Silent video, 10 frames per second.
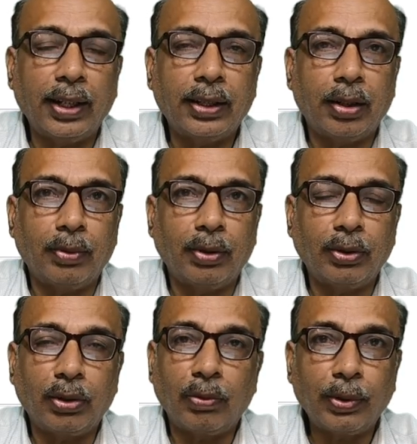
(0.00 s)
the amount
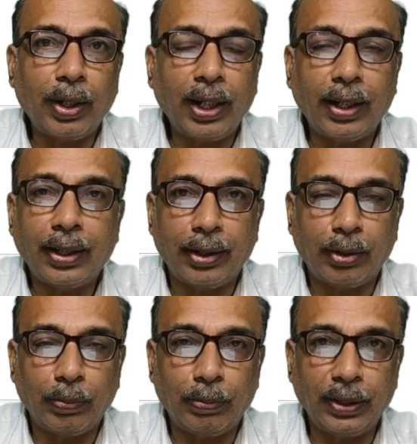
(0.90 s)
of 1200
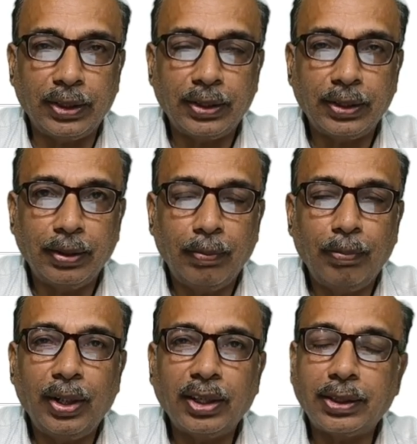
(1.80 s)
rupees
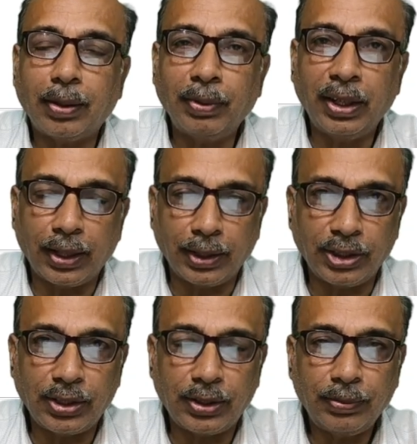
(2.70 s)
plus some interest.